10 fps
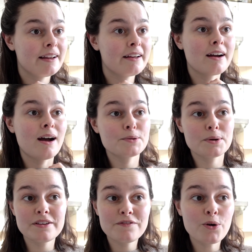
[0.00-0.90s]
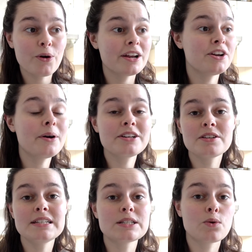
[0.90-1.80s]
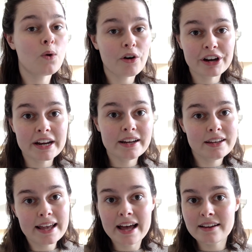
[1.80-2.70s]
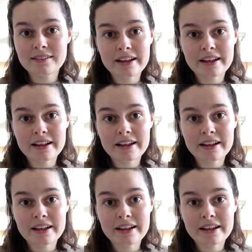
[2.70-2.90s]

Like I'm 24, I know I don't need to worry yet.